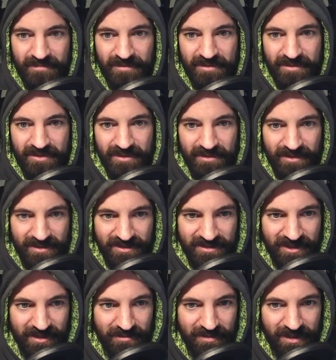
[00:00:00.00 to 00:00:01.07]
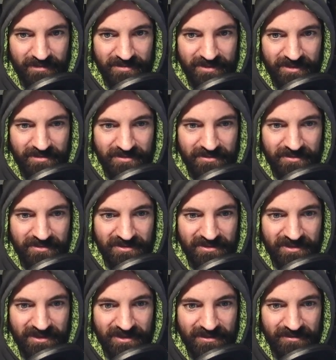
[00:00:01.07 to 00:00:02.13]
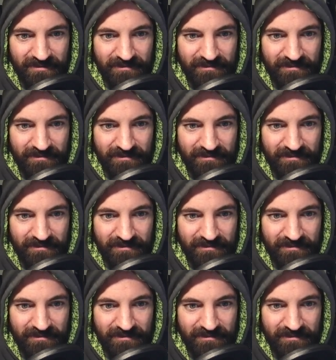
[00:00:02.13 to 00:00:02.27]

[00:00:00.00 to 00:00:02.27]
Let's get this side mopped up so it's not